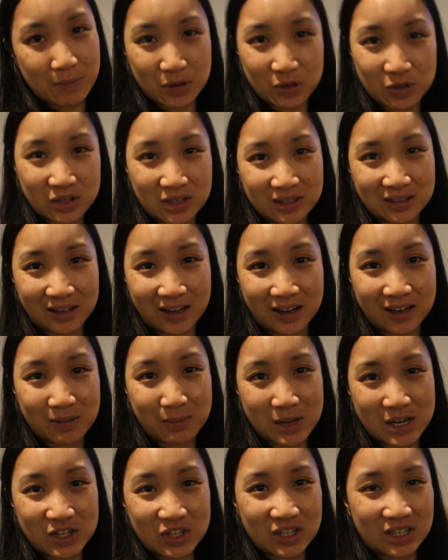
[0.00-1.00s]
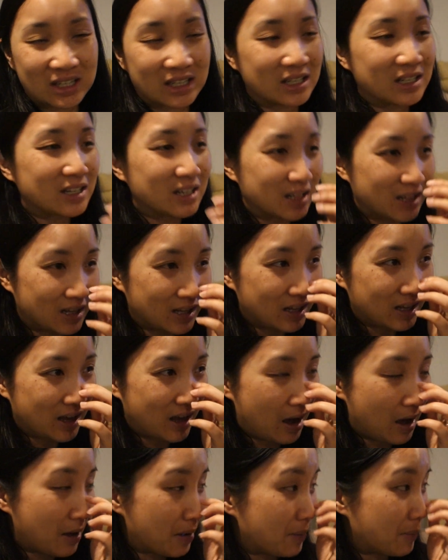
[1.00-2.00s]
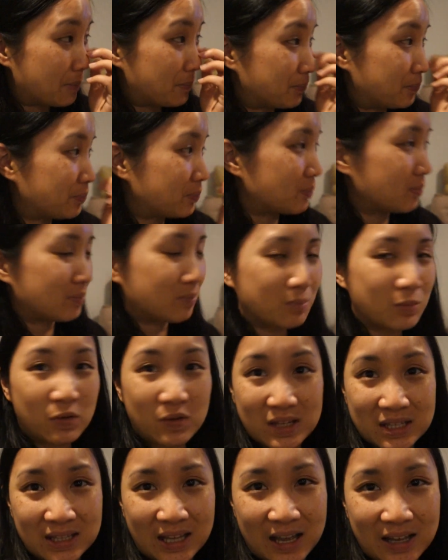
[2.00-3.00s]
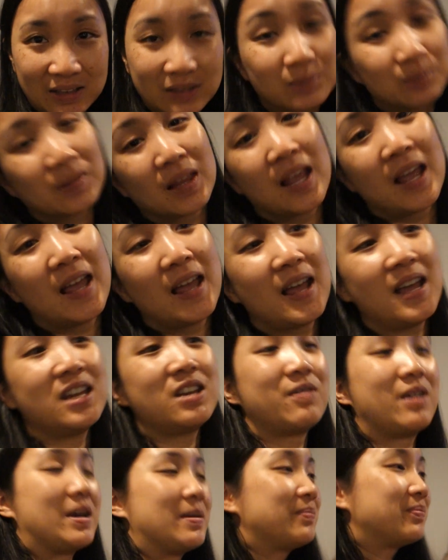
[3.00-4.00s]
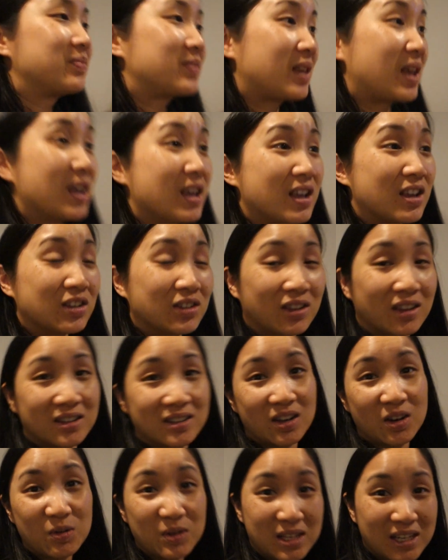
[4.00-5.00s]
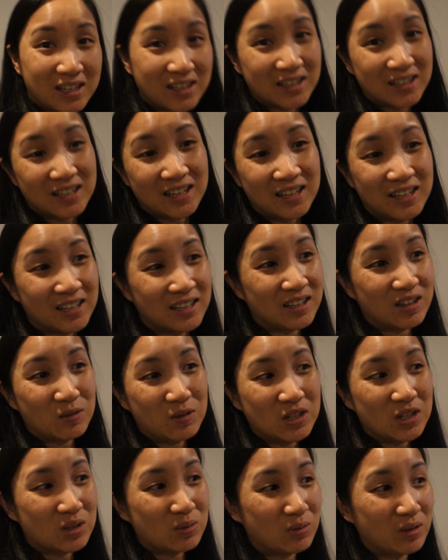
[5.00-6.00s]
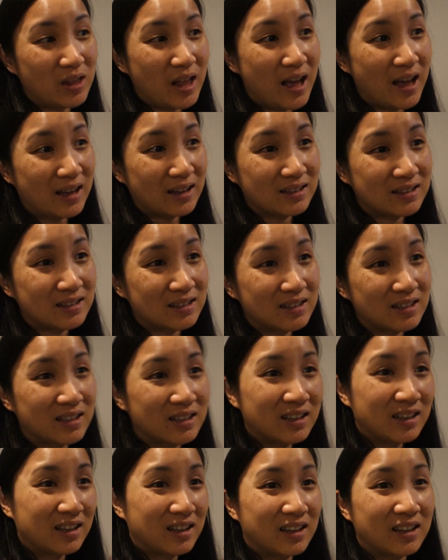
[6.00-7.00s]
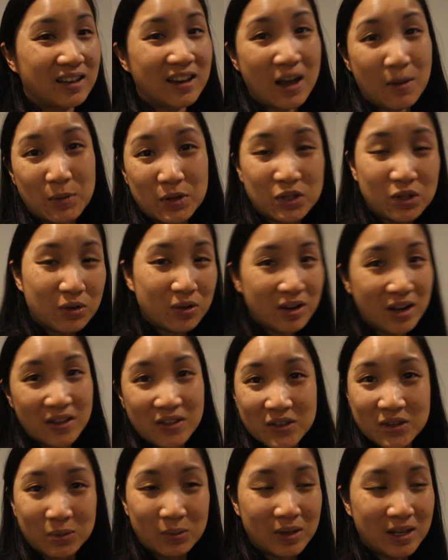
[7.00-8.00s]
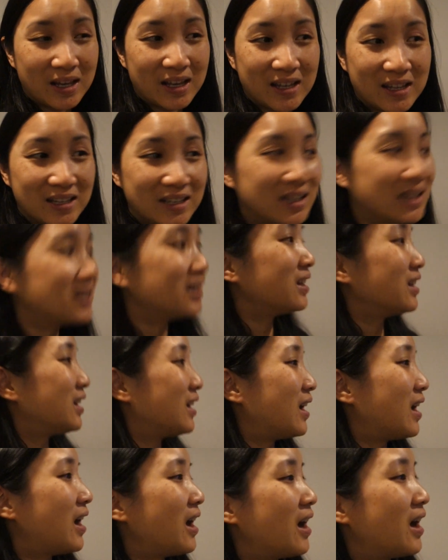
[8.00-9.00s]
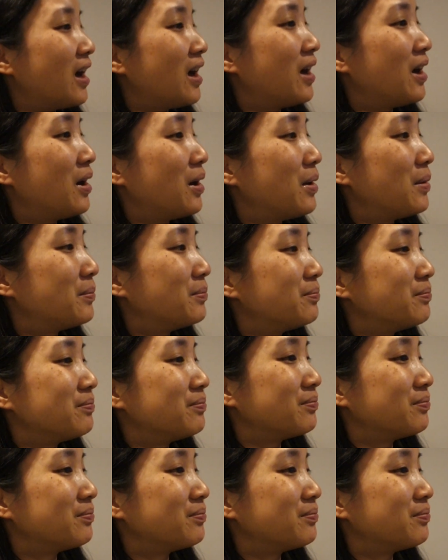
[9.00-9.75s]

motion animation um, movie style. Anyway, so that's all we did. We just relaxed. Not much going on this weekend. Um,